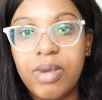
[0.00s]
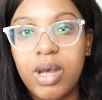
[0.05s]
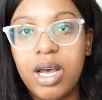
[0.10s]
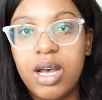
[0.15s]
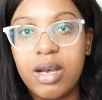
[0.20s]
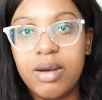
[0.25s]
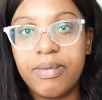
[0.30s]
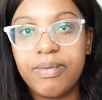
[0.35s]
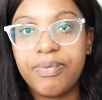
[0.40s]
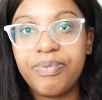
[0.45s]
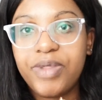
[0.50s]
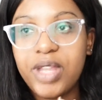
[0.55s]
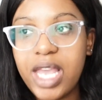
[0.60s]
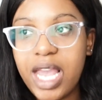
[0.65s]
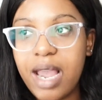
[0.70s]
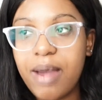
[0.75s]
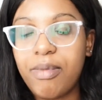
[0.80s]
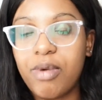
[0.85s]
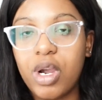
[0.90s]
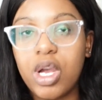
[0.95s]
um,
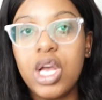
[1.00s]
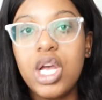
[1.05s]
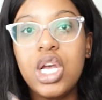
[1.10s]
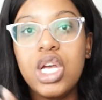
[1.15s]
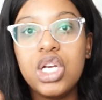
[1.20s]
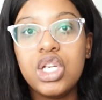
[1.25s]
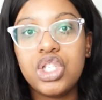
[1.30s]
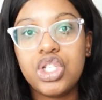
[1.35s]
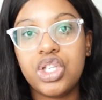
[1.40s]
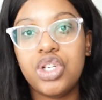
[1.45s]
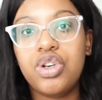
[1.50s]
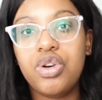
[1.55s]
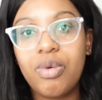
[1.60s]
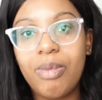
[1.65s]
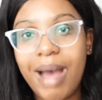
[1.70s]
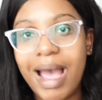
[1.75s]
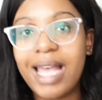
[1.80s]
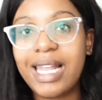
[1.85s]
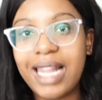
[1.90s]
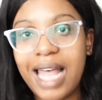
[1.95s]
camera to
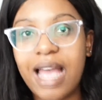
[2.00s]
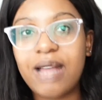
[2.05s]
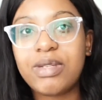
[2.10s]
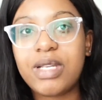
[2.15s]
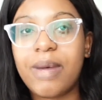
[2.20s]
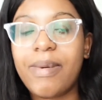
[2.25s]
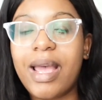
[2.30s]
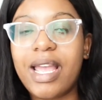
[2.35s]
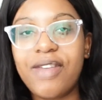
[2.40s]
my laptop.